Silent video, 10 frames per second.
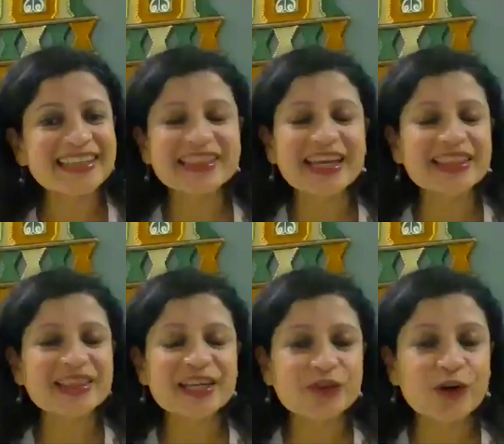thank you for
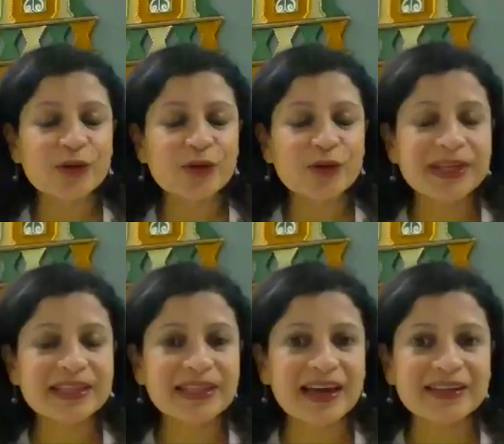opening
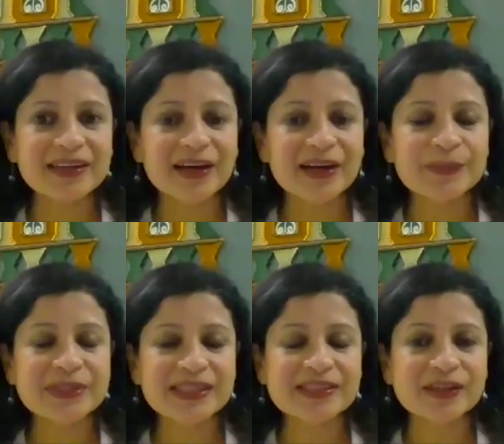that
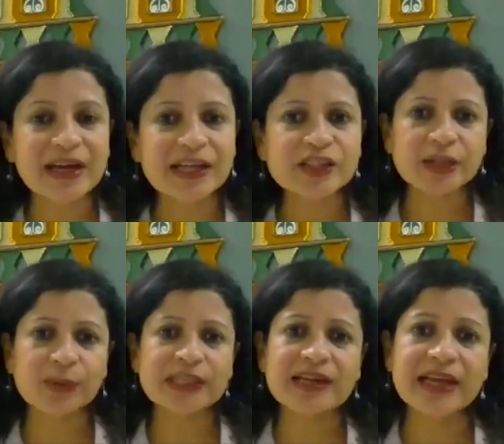center. Ashley
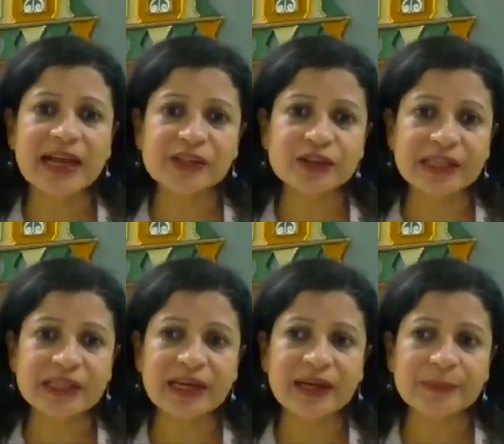Waddell actually
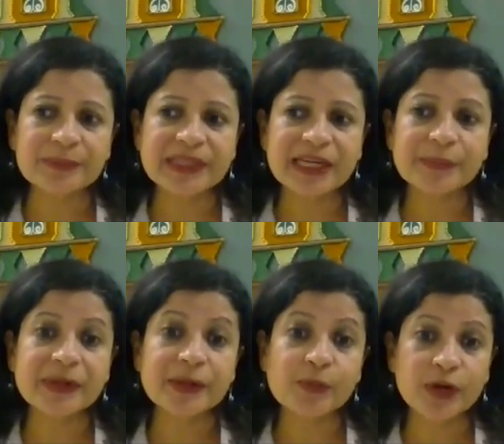set up an
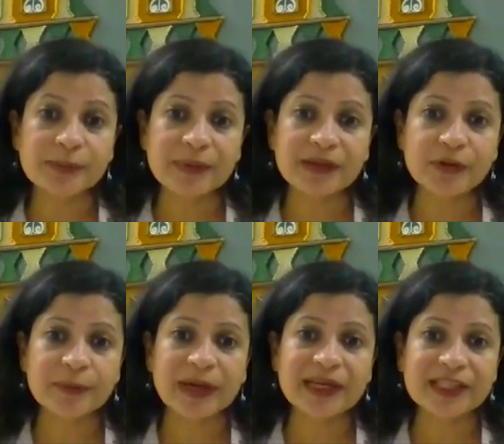appointment for
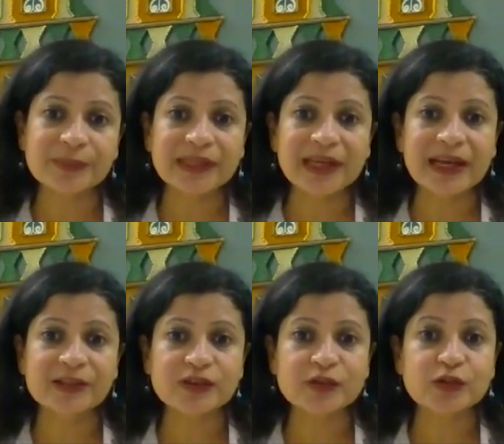my husband and I
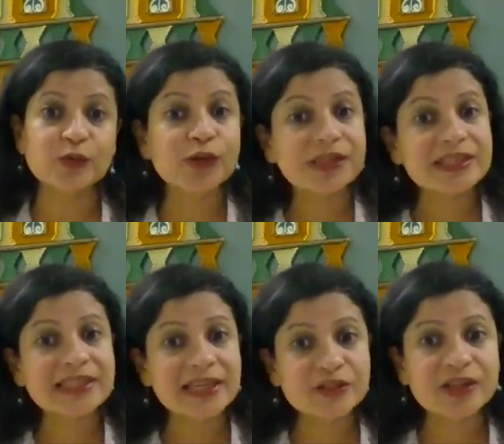to tour the
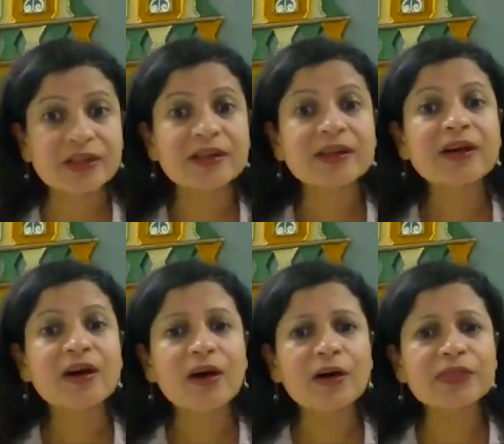center
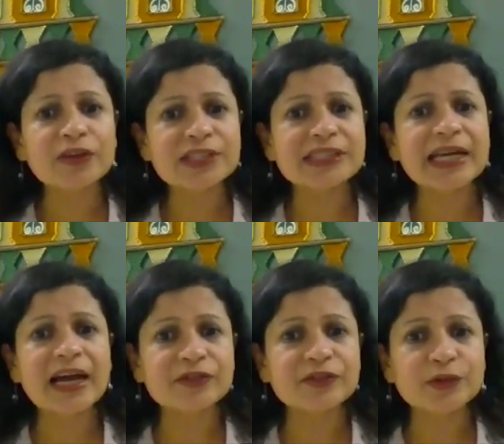on Thursday
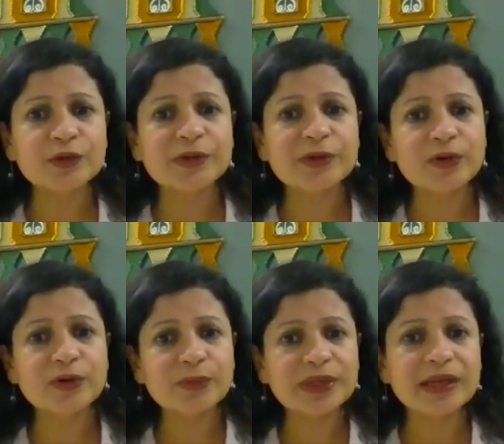afternoon before
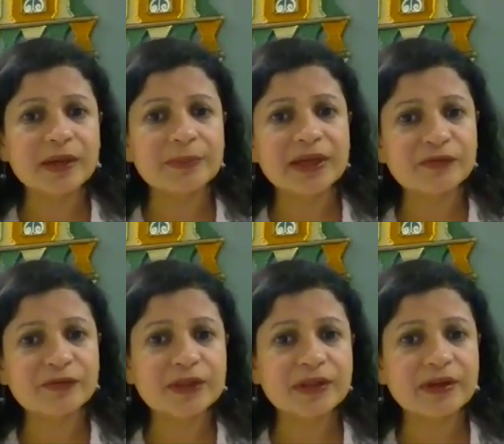we come in
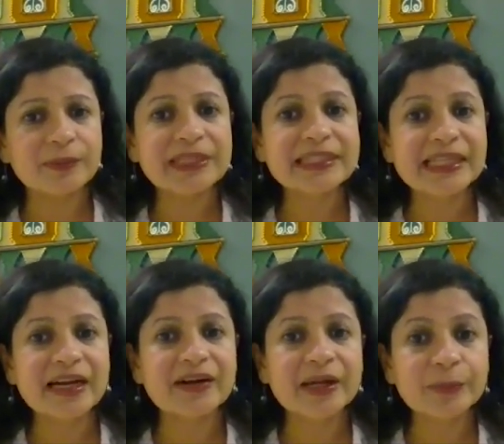for the
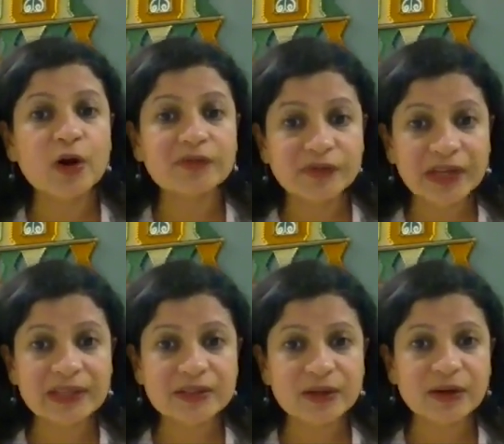PCRM
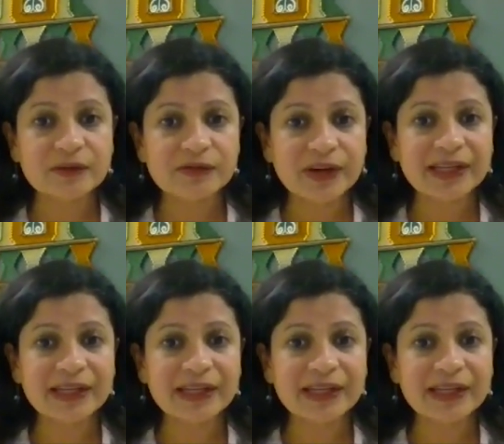conference on Friday.